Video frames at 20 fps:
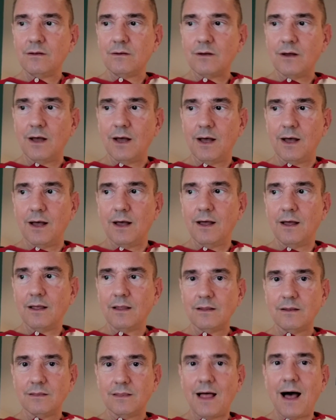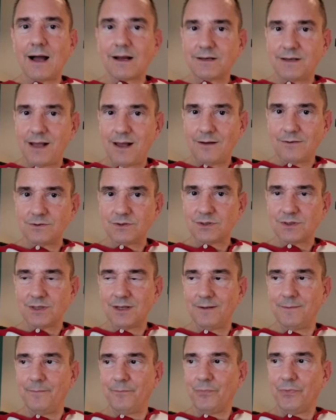uh, lockdowns,
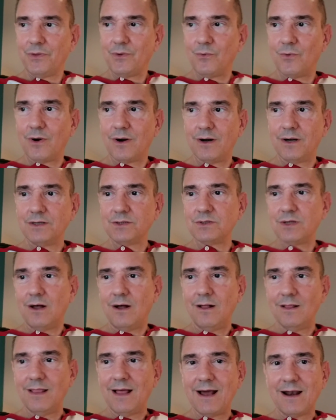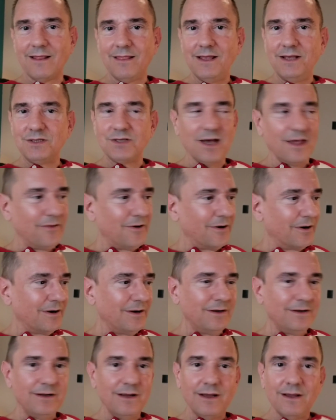whereas a lot of these other
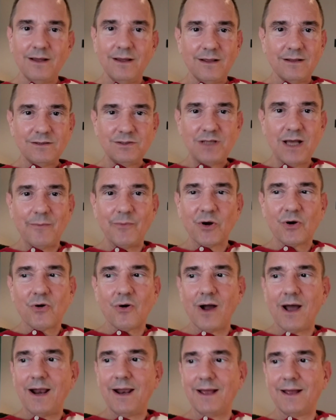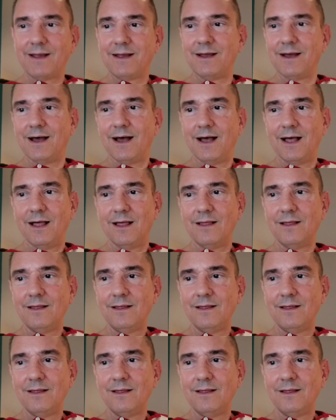Democratic uh,